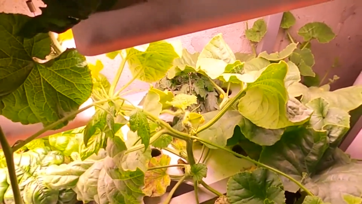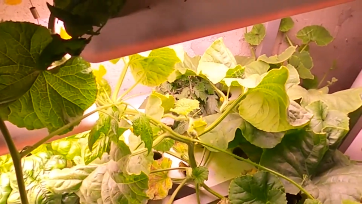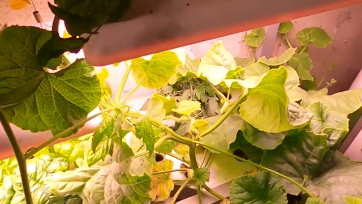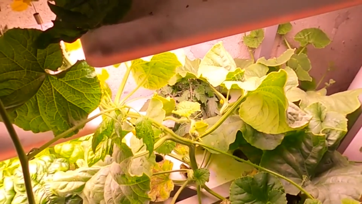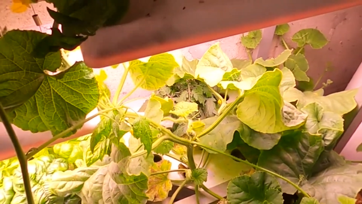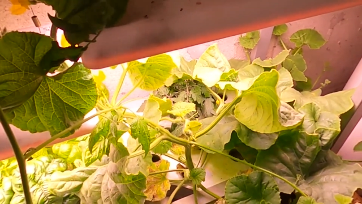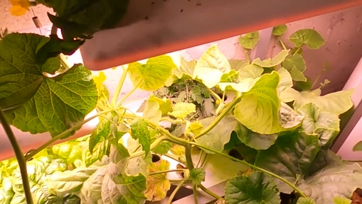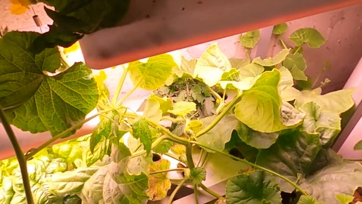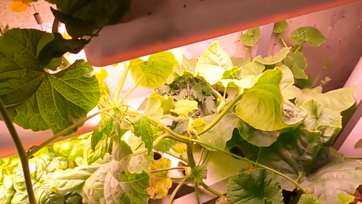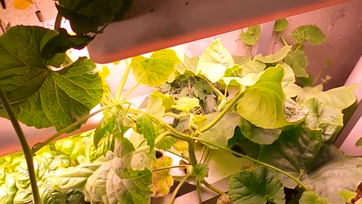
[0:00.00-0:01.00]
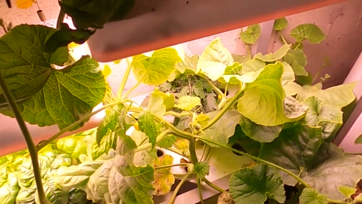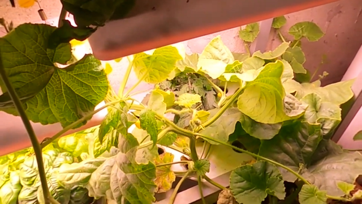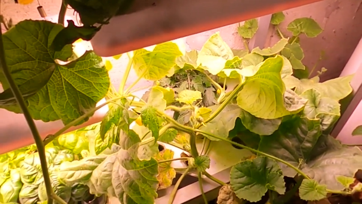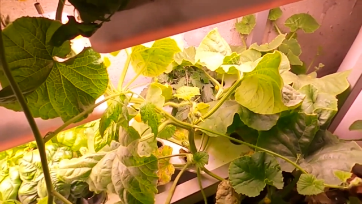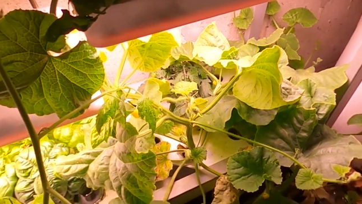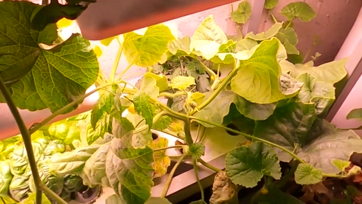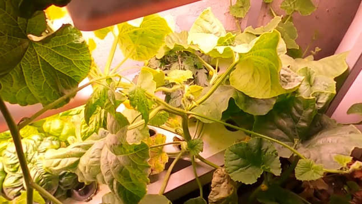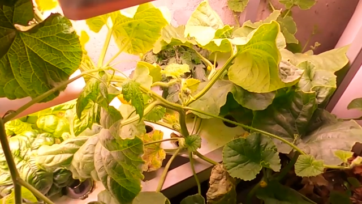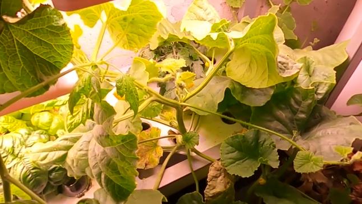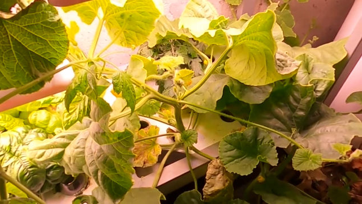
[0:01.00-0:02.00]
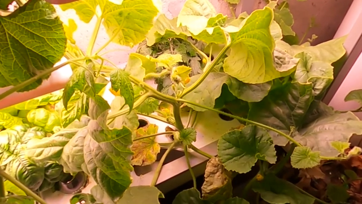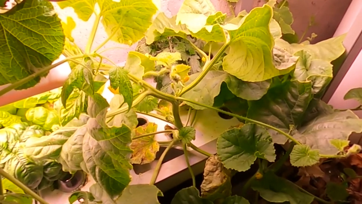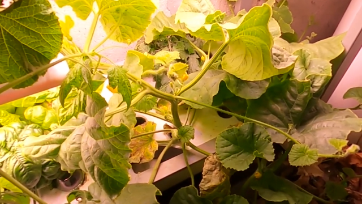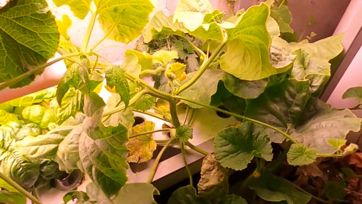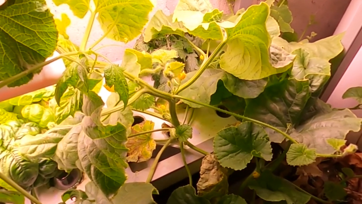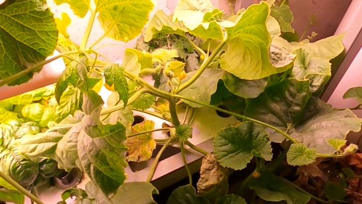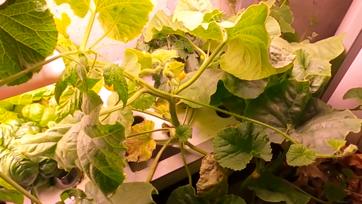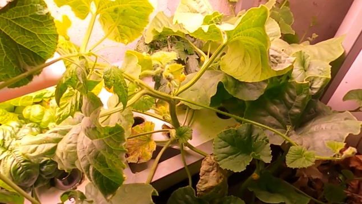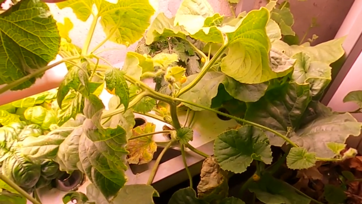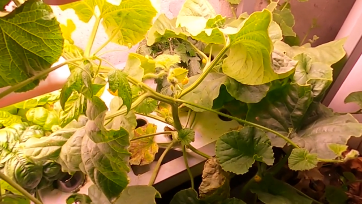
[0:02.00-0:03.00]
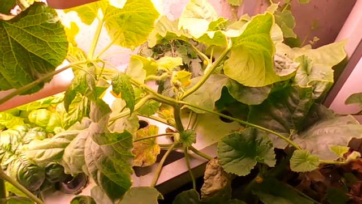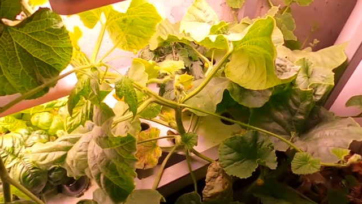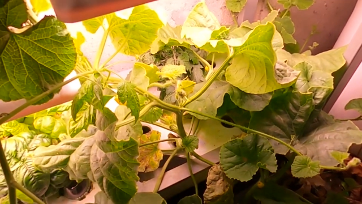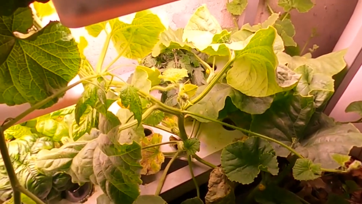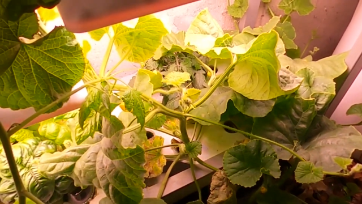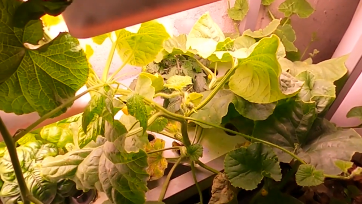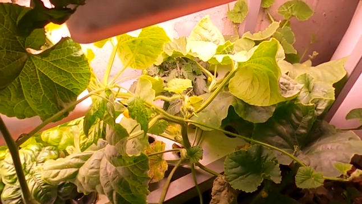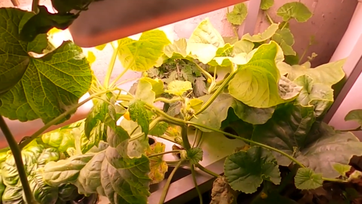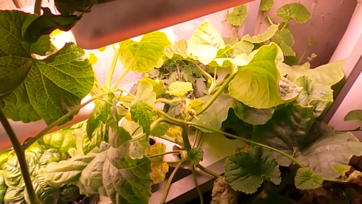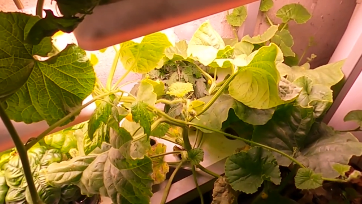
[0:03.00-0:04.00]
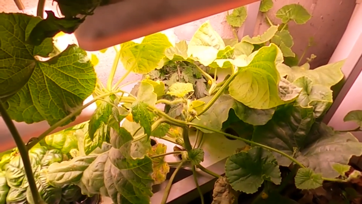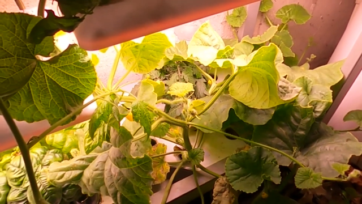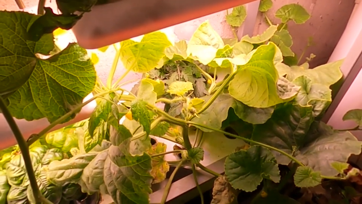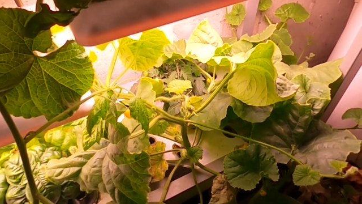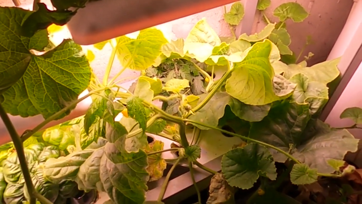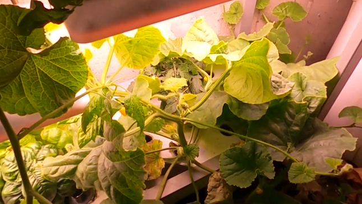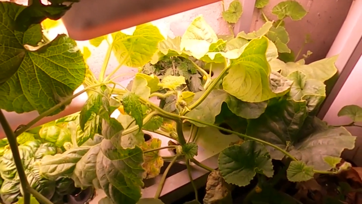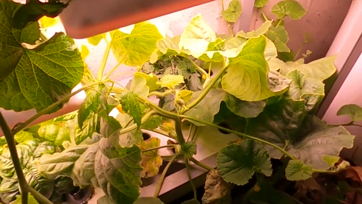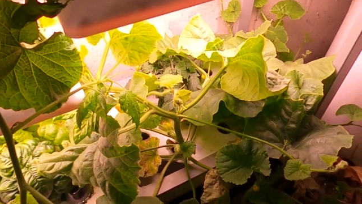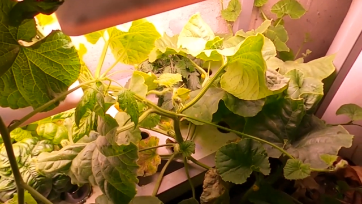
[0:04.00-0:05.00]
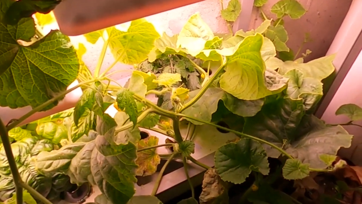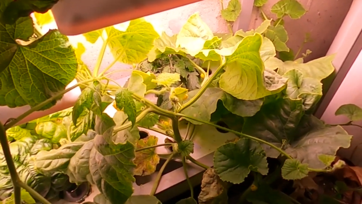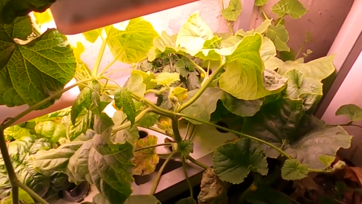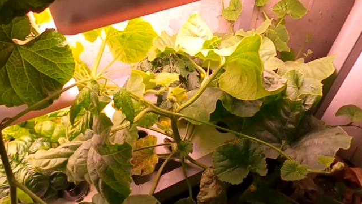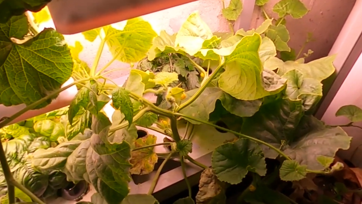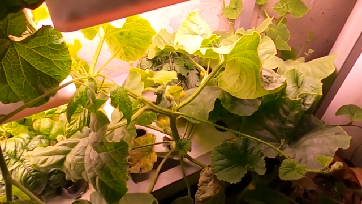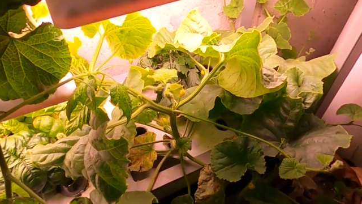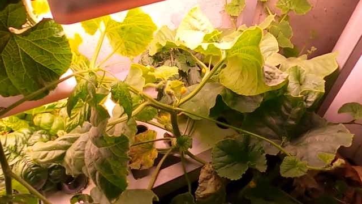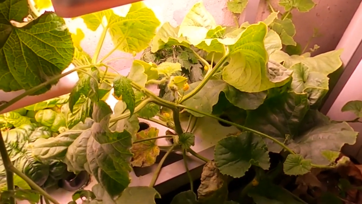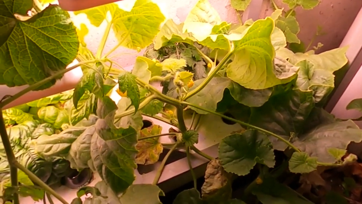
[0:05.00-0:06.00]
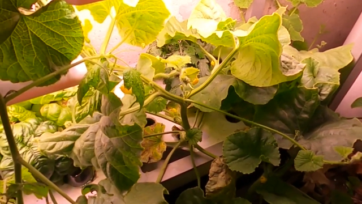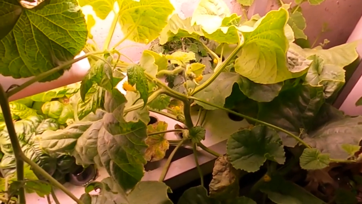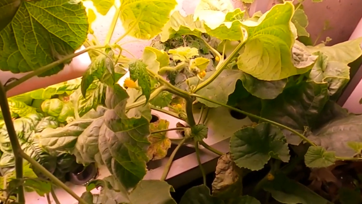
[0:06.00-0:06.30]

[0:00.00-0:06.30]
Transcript: (no speaker visible)